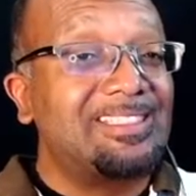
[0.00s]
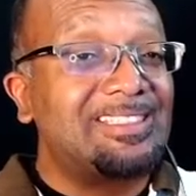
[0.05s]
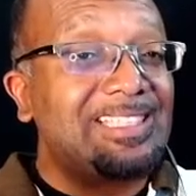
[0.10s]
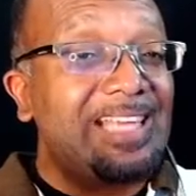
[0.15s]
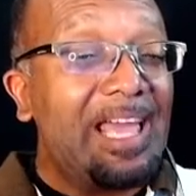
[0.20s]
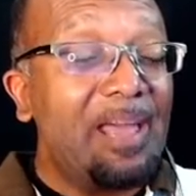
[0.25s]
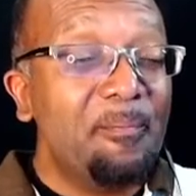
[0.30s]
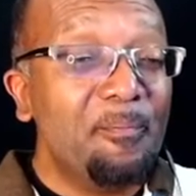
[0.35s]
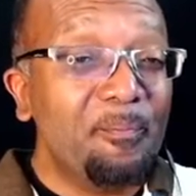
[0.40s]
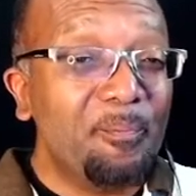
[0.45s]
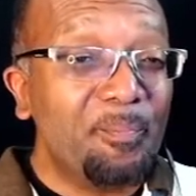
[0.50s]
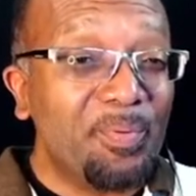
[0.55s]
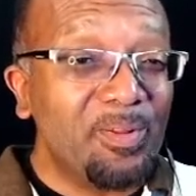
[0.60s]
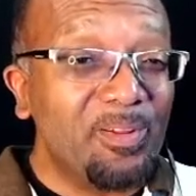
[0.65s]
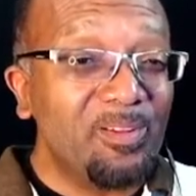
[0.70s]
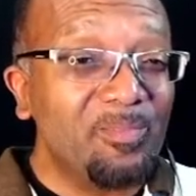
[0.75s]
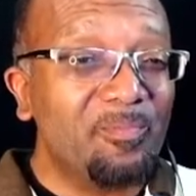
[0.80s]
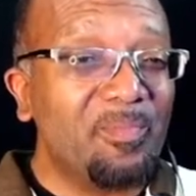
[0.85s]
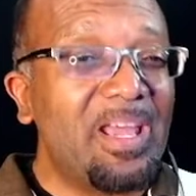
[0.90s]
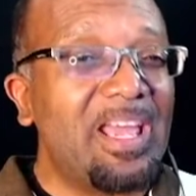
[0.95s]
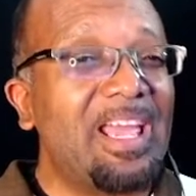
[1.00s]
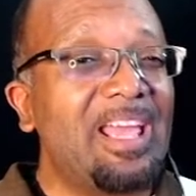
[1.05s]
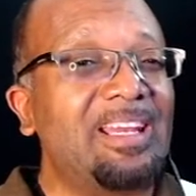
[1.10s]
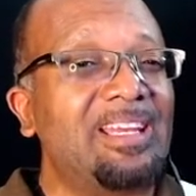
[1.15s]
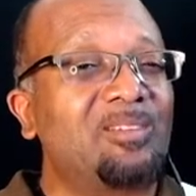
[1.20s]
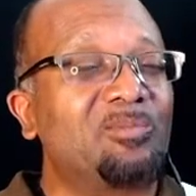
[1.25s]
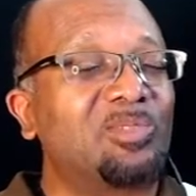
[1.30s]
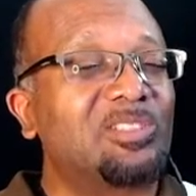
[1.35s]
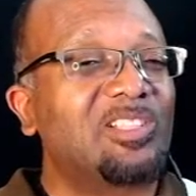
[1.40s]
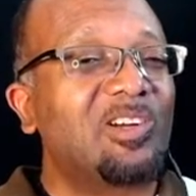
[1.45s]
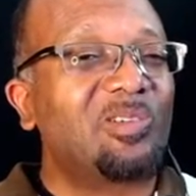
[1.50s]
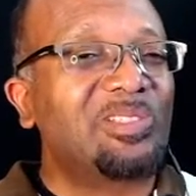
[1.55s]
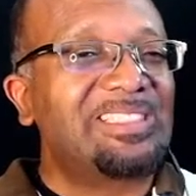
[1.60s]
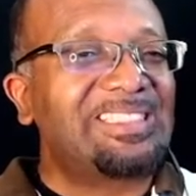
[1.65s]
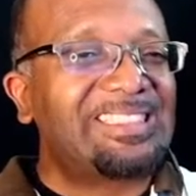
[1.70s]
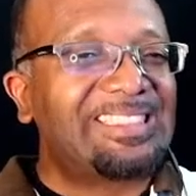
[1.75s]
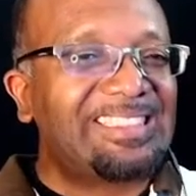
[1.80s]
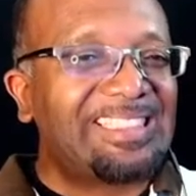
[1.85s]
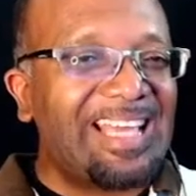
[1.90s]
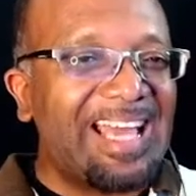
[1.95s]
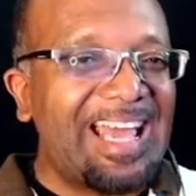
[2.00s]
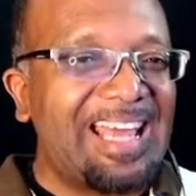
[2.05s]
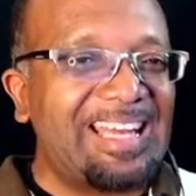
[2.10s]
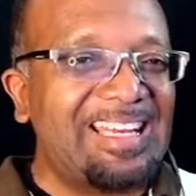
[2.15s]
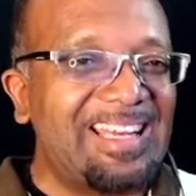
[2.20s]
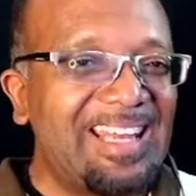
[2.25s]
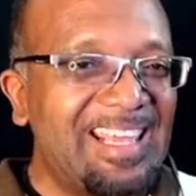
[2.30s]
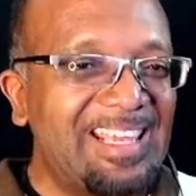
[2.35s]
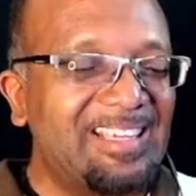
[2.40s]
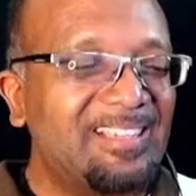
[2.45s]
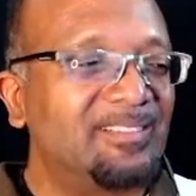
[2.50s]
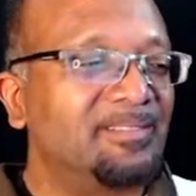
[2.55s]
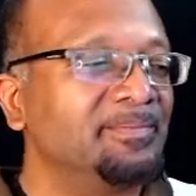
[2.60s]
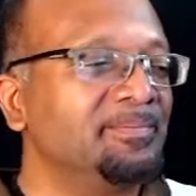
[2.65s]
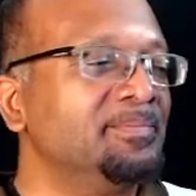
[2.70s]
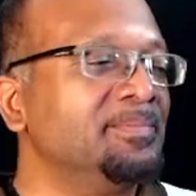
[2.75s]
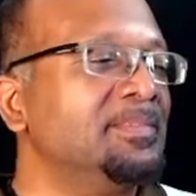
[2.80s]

The temple, man, it was outstanding.